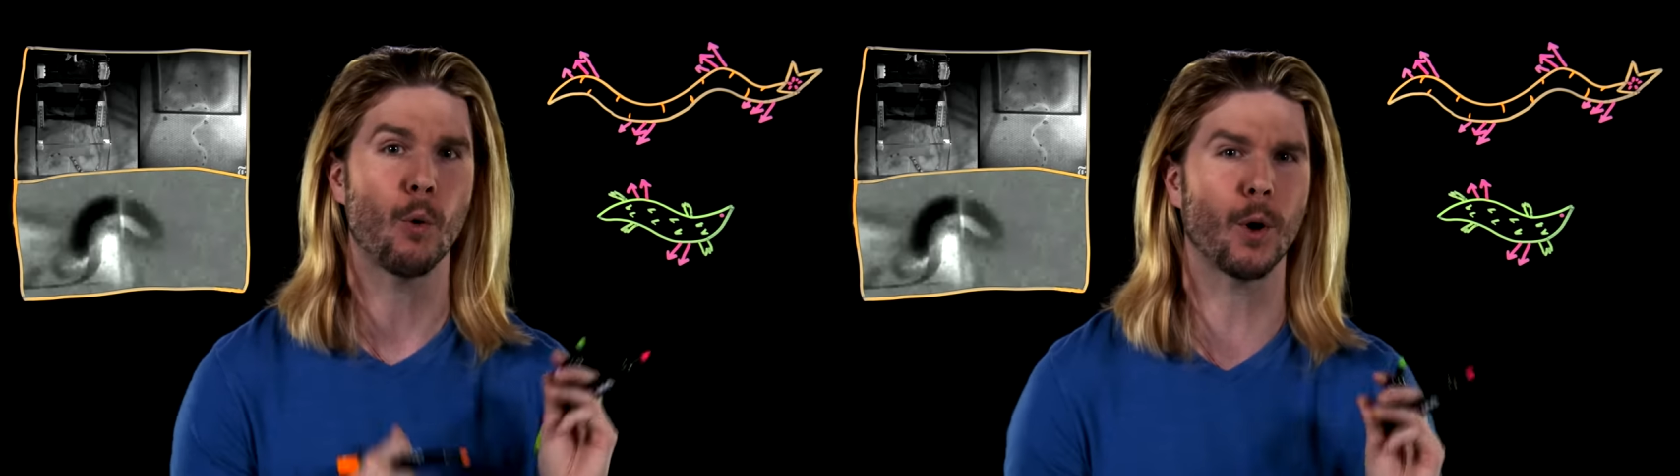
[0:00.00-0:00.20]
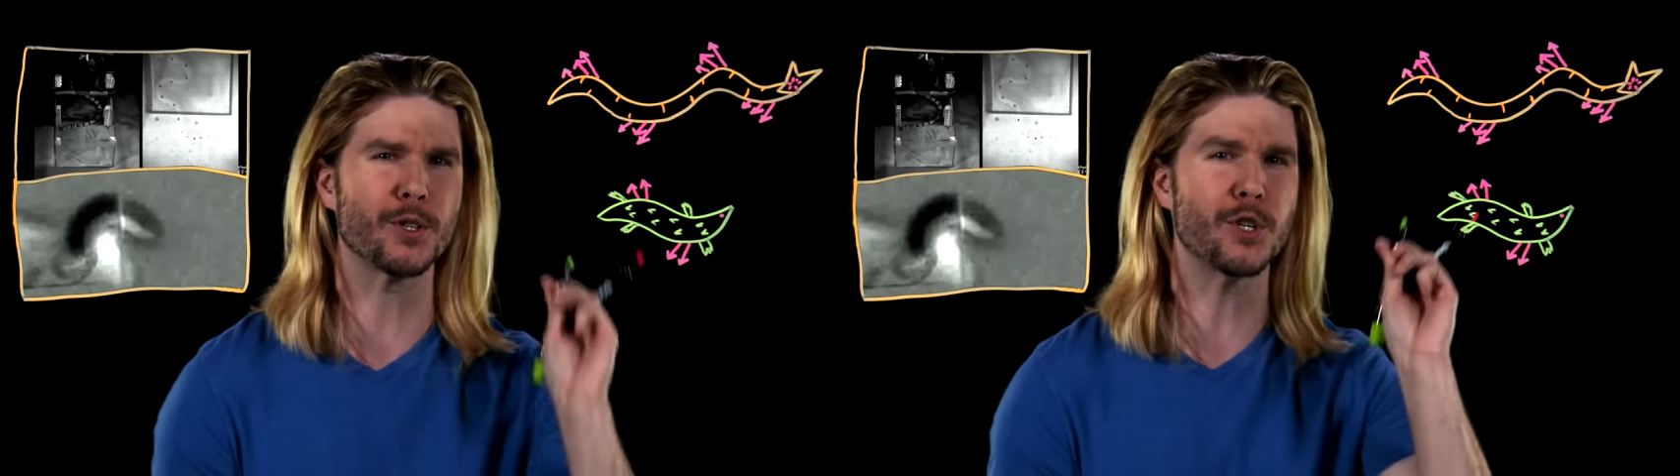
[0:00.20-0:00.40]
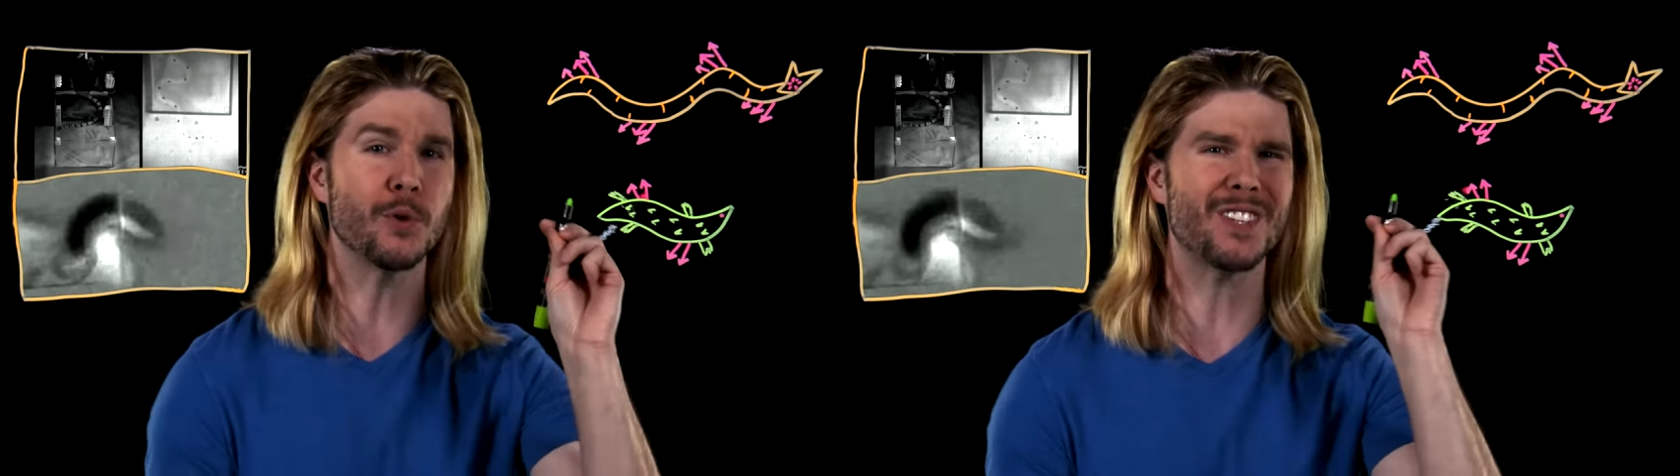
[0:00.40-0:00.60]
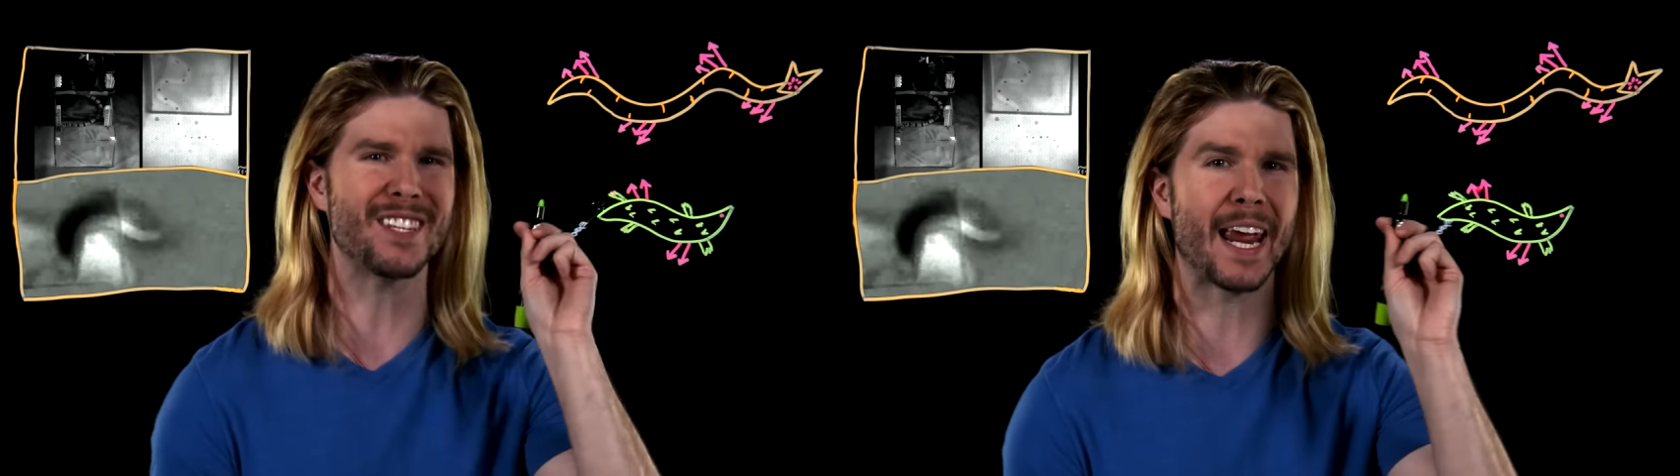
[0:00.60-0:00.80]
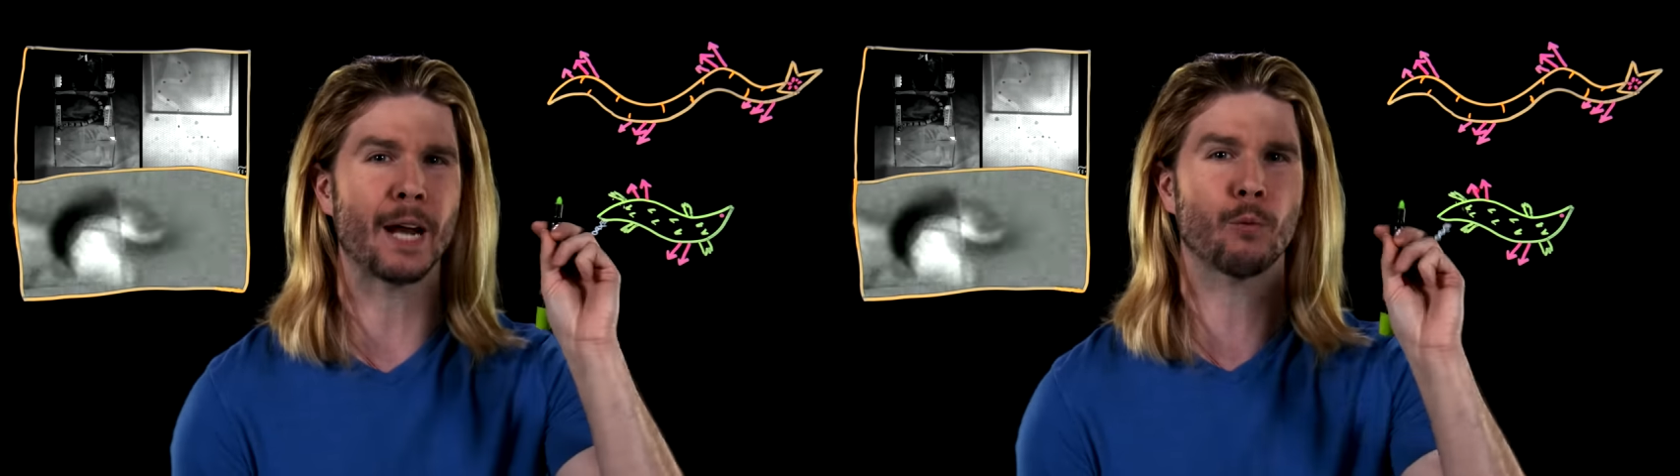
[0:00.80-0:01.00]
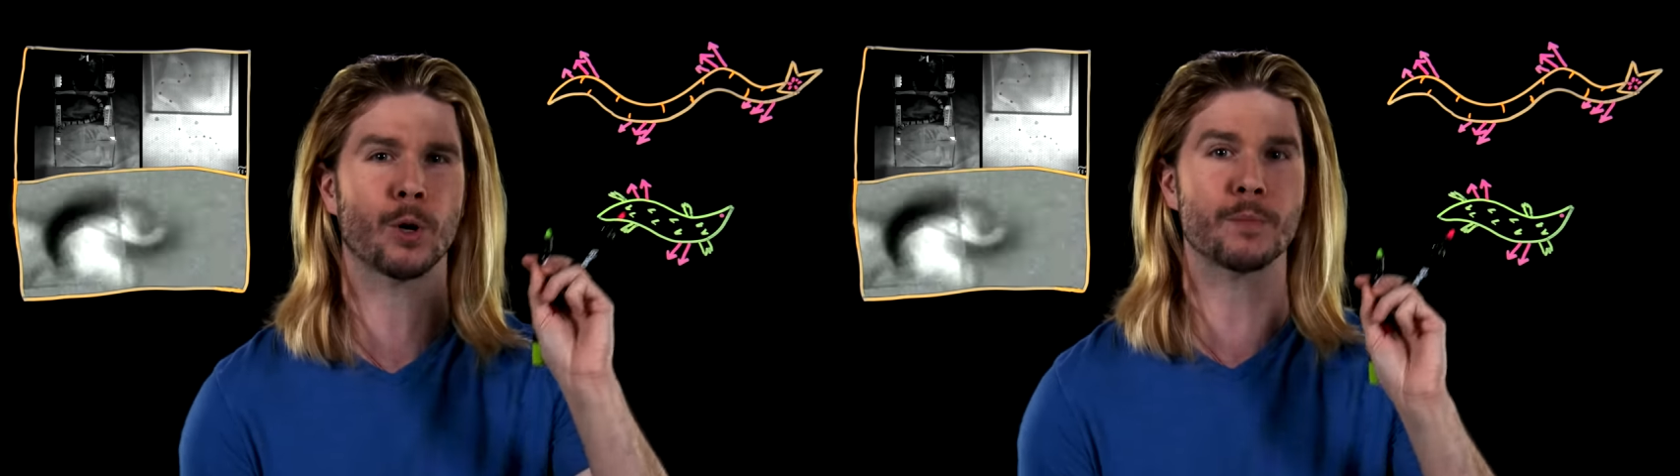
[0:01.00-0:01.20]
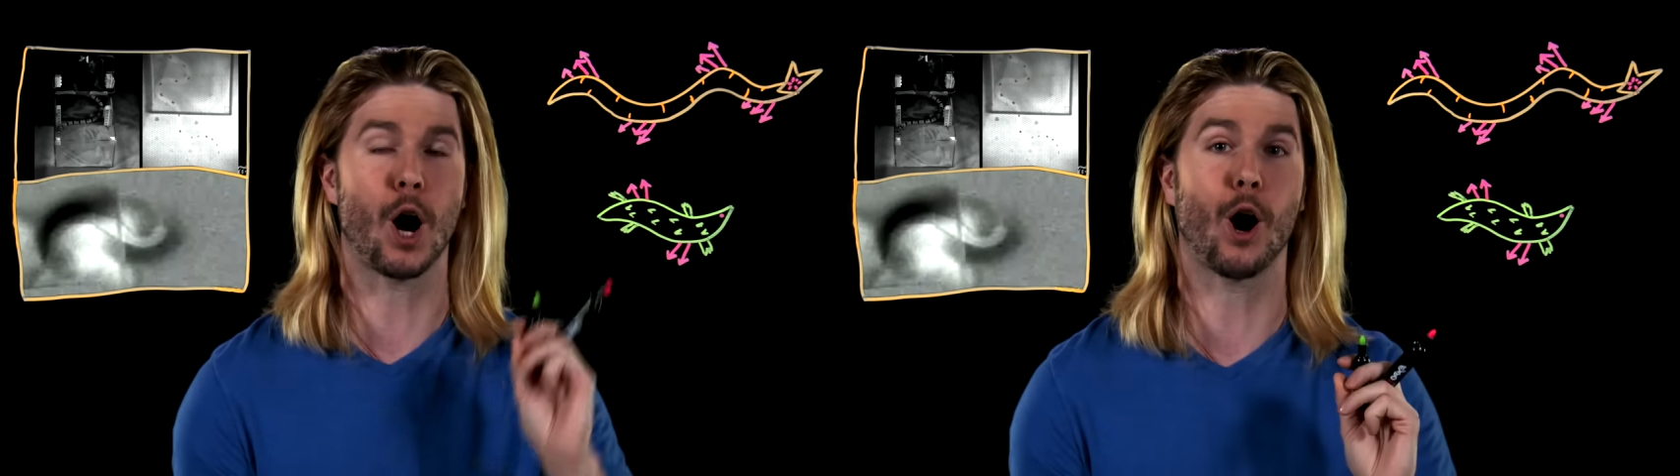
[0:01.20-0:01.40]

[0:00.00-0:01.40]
where Dune sandworms